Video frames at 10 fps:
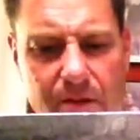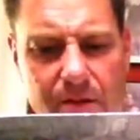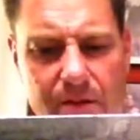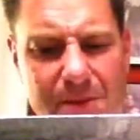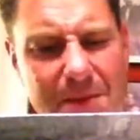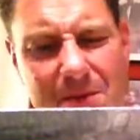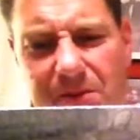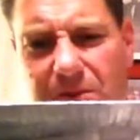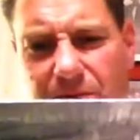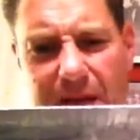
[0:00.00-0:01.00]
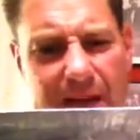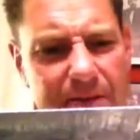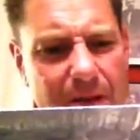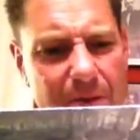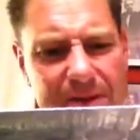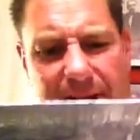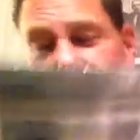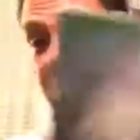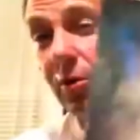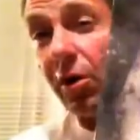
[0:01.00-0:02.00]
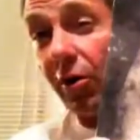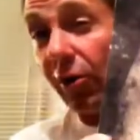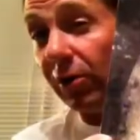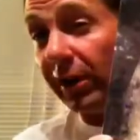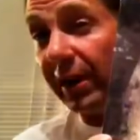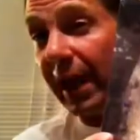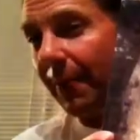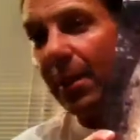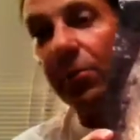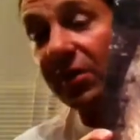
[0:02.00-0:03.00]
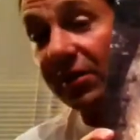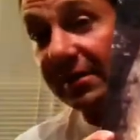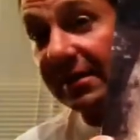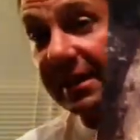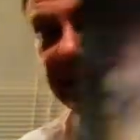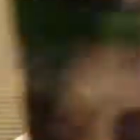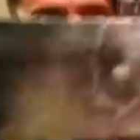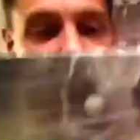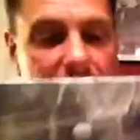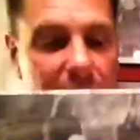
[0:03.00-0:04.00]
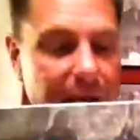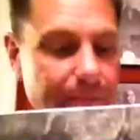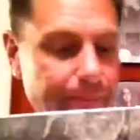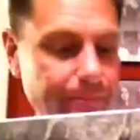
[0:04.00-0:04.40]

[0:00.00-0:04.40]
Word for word: Eh, maybe it was 2000. I want to say it was a little earlier than that. Maybe it was on CD earlier.